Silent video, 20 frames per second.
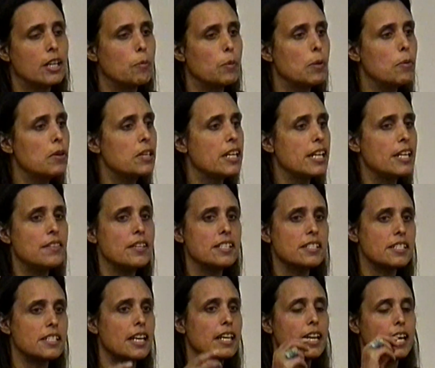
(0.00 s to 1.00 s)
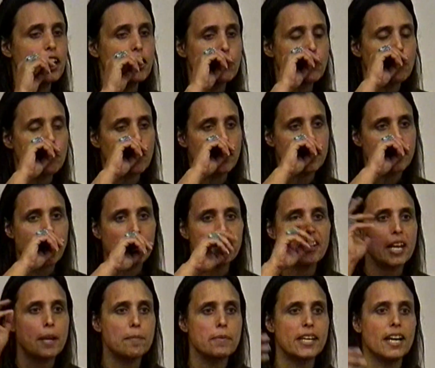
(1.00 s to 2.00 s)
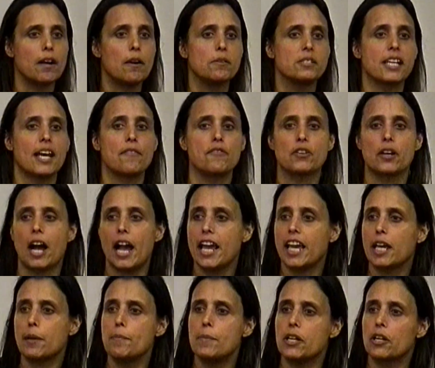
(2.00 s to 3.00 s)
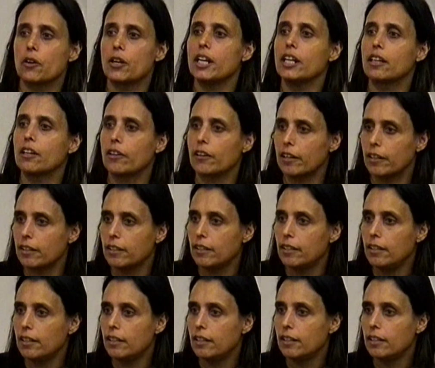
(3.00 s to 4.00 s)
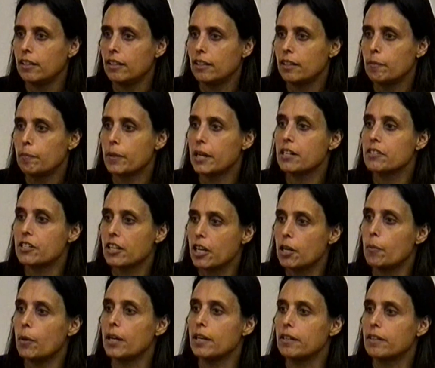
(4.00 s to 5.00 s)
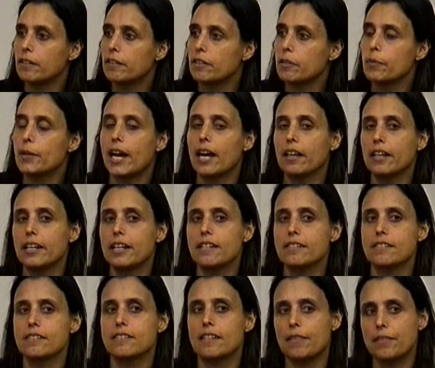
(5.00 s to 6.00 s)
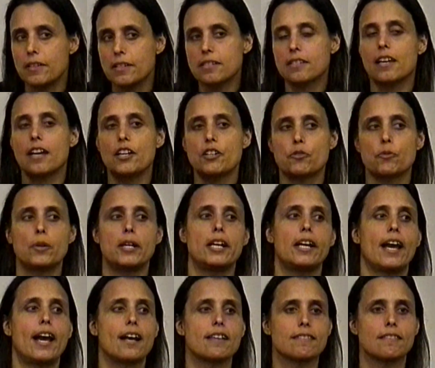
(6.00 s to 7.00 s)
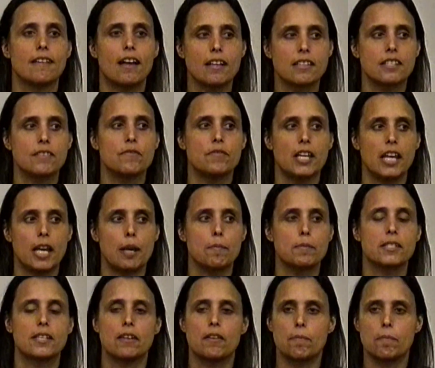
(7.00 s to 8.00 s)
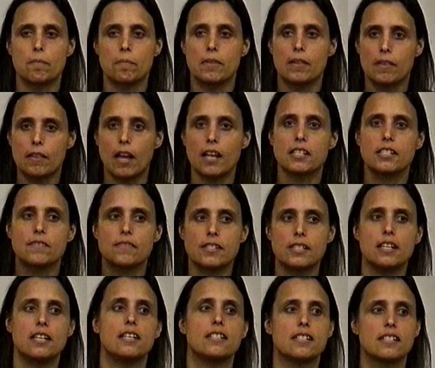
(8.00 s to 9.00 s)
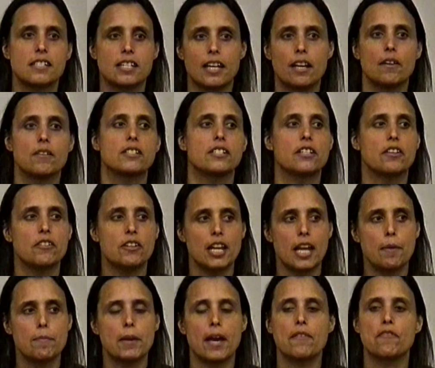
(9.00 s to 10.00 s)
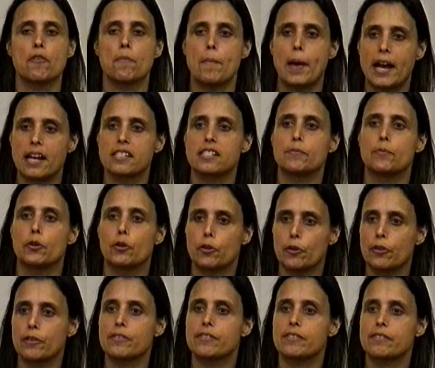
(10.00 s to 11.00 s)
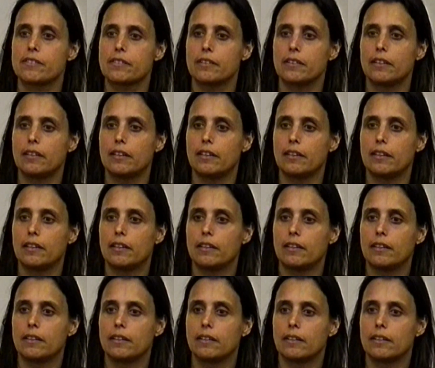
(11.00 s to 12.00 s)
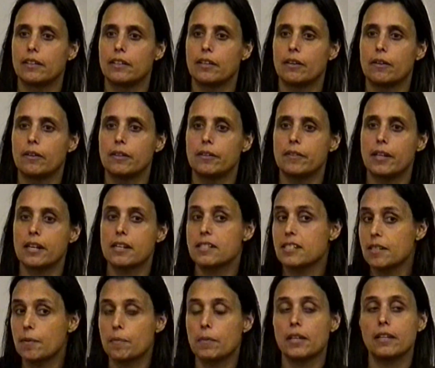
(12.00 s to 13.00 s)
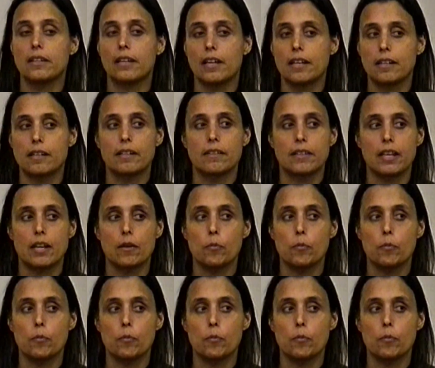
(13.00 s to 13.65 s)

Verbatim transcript: You know, we would not in this day and age we would not name towns after Eichmann or Hitler. But I'll tell you what, the reality is is that this country has lots of names that lots of cities and towns that are named after mass murderers. You know, that is something that,